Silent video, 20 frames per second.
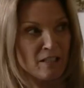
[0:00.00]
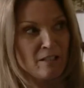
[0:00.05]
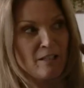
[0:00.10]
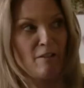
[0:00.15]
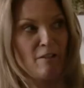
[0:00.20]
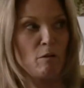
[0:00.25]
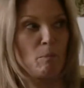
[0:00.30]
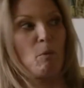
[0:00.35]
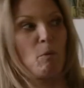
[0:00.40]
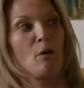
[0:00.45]

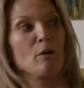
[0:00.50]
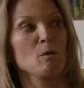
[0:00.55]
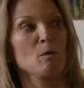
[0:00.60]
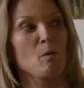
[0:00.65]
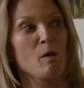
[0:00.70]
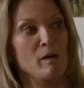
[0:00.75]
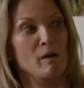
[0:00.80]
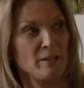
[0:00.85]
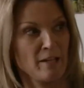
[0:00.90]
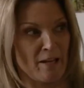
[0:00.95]
another bottle of
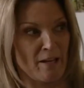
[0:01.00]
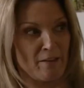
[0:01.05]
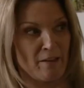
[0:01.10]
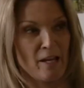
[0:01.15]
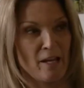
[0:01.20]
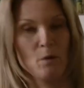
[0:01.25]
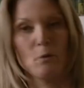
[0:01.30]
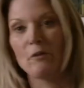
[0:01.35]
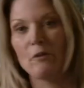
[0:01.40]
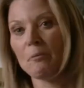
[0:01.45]
wine out
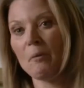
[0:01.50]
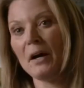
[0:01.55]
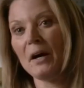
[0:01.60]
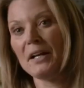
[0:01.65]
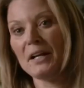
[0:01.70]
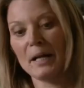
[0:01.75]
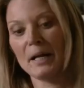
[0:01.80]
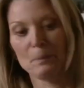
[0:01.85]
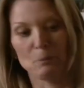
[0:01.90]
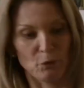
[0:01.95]
there with
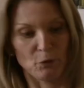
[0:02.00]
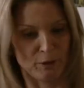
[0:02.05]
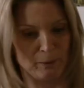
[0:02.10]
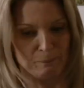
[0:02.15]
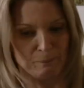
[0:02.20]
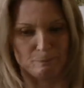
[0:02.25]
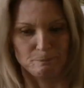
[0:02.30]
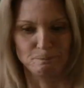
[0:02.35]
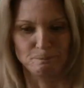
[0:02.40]
my name on it.